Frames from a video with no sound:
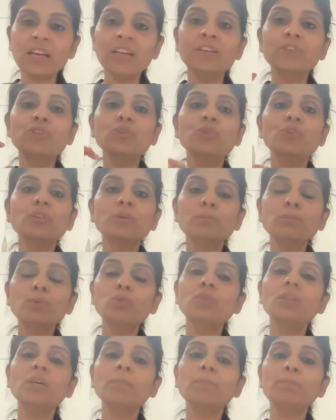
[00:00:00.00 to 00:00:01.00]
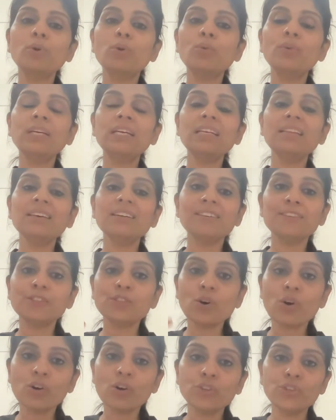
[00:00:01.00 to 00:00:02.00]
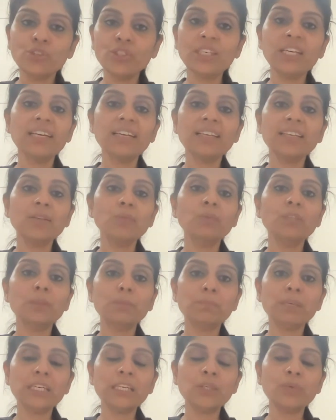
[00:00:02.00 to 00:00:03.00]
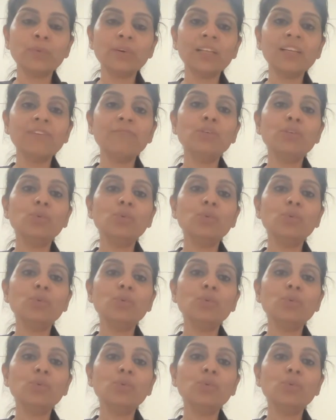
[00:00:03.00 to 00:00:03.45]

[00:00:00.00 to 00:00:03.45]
To remove the protein that is conjugated with B12,